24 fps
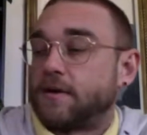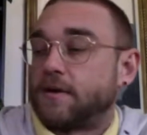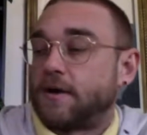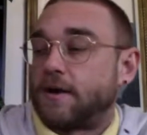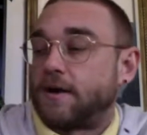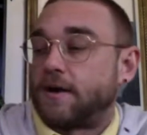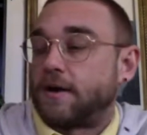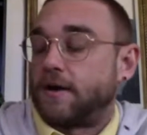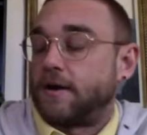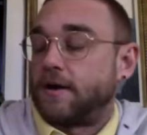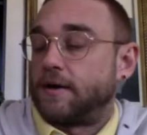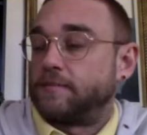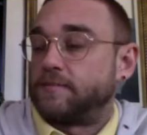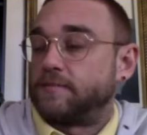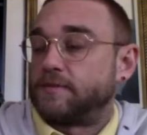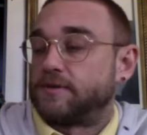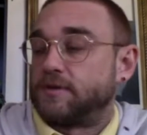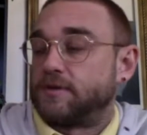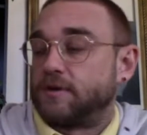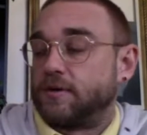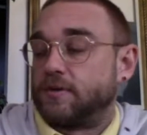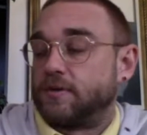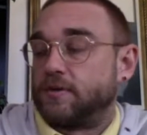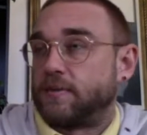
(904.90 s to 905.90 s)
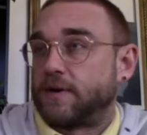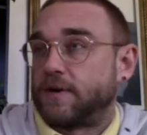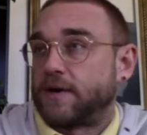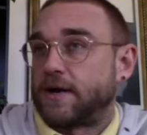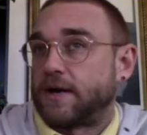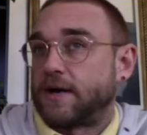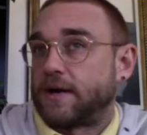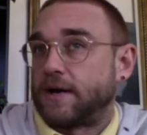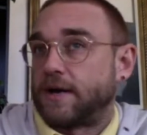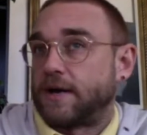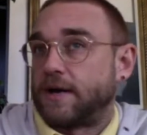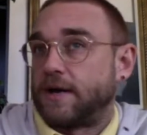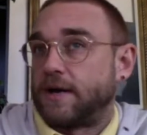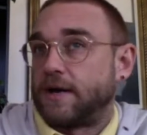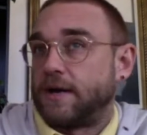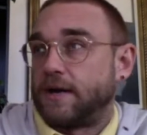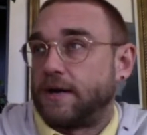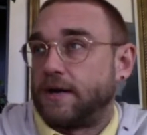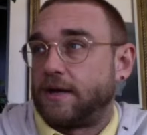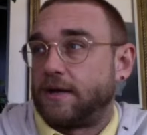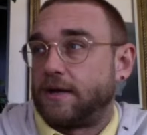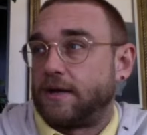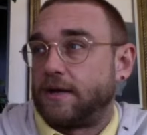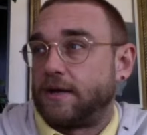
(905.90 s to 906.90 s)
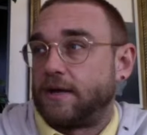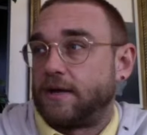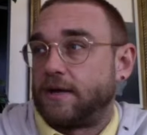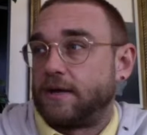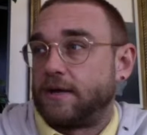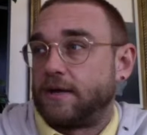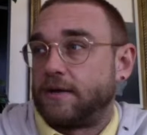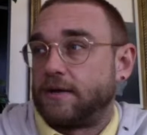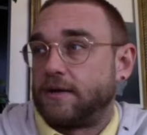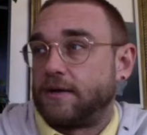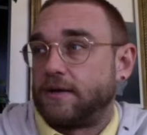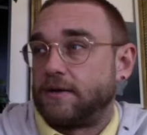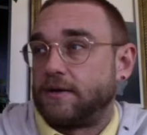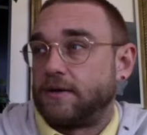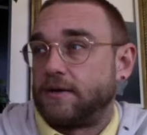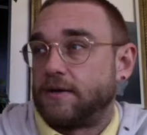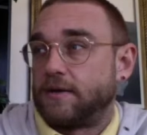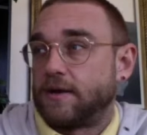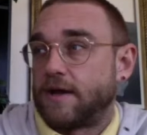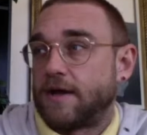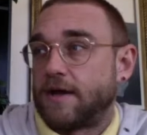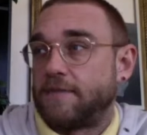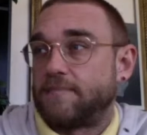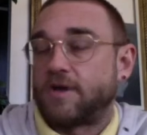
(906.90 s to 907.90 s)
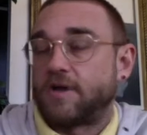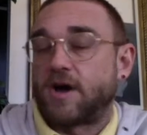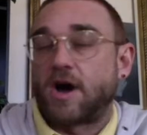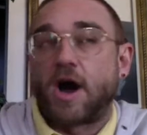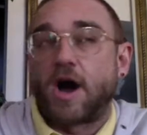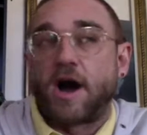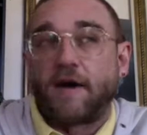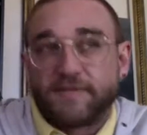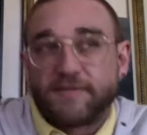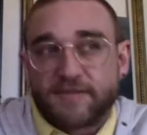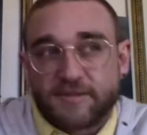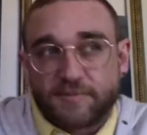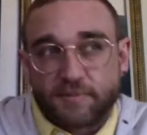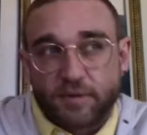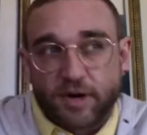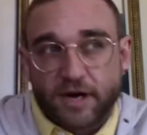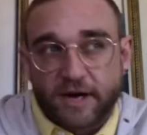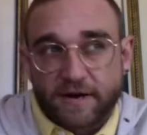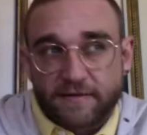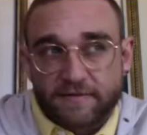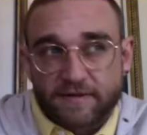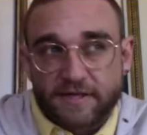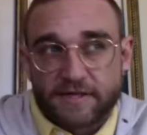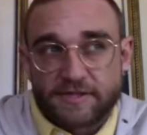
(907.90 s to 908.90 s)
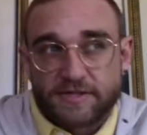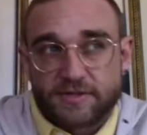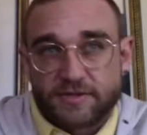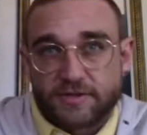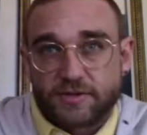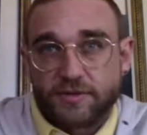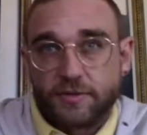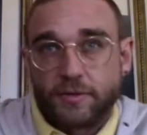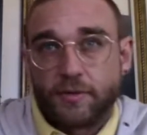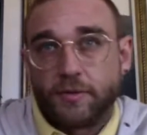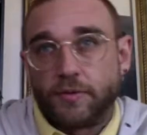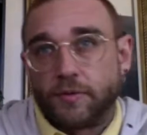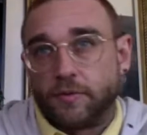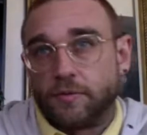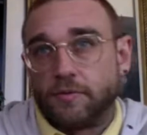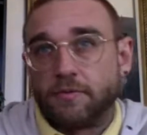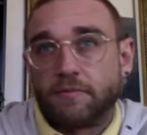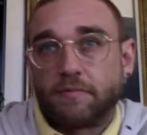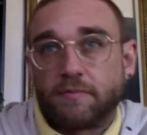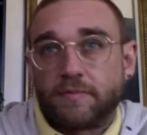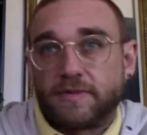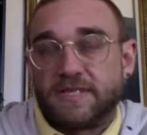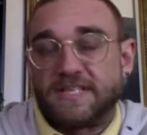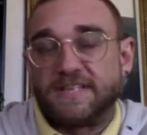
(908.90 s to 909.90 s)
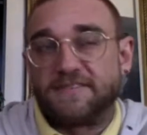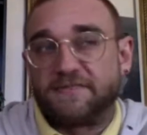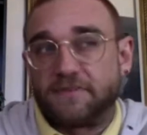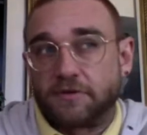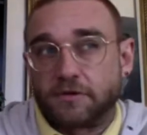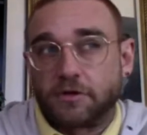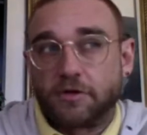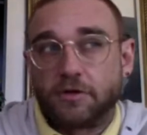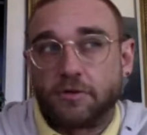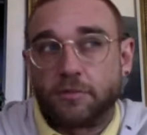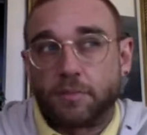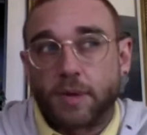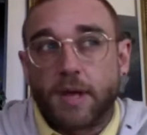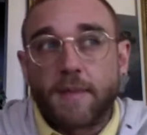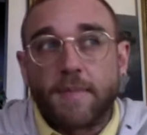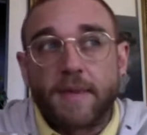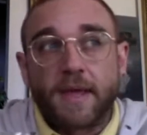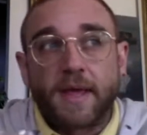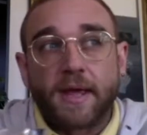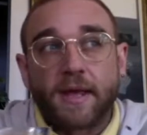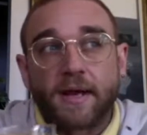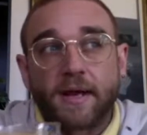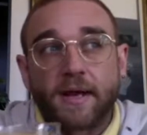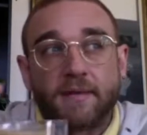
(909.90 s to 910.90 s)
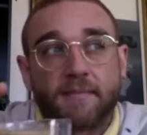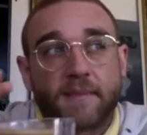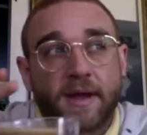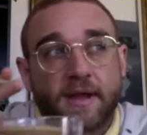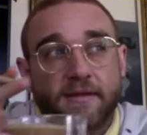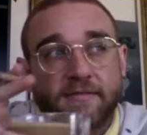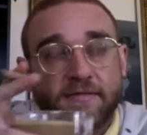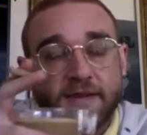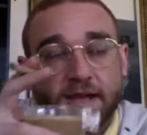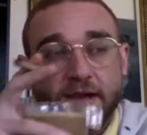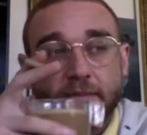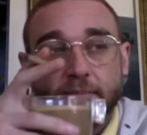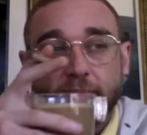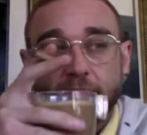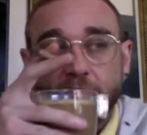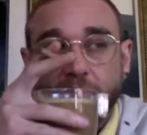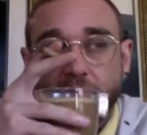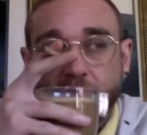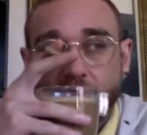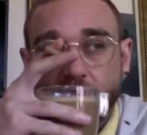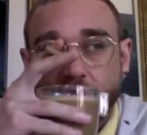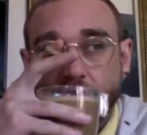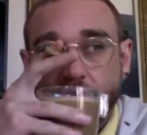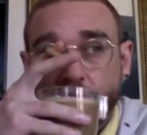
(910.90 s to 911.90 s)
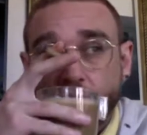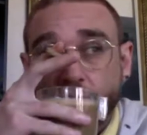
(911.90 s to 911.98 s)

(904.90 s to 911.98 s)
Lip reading: So when I am the offspring of these two difficult women in my family,